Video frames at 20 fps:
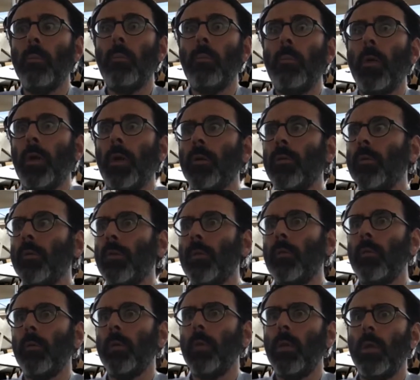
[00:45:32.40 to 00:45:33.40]

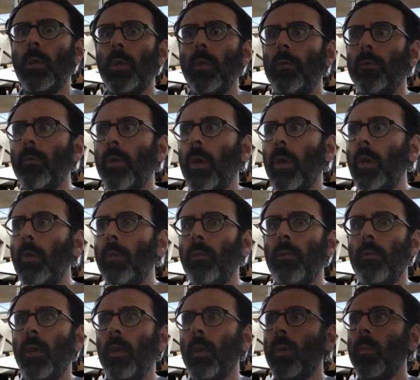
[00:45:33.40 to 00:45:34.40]
extraordinary events
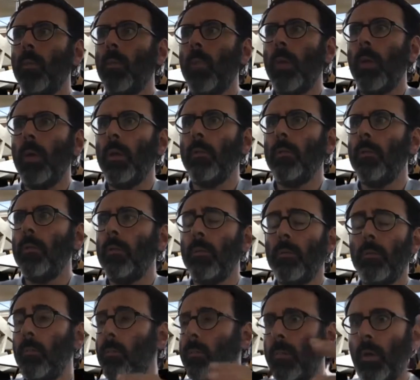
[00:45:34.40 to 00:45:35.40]
taking place
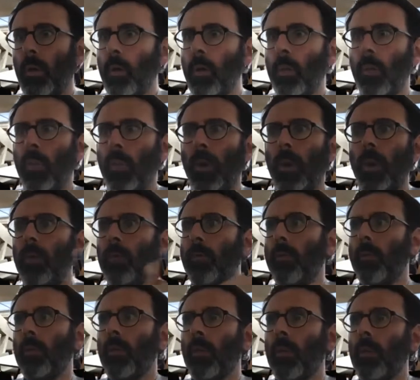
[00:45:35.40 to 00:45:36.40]

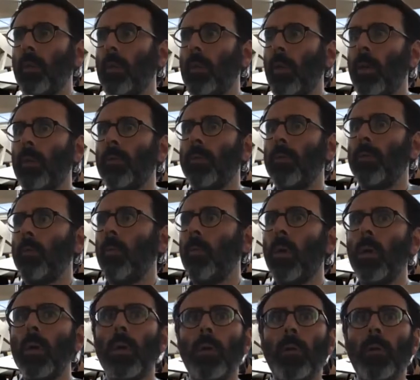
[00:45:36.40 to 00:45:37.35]
in the outside world,